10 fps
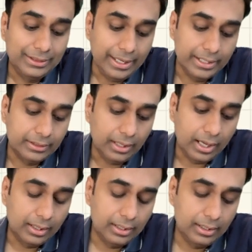then
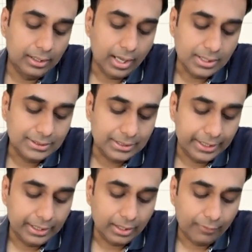
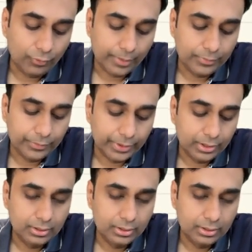lastly, what I'm doing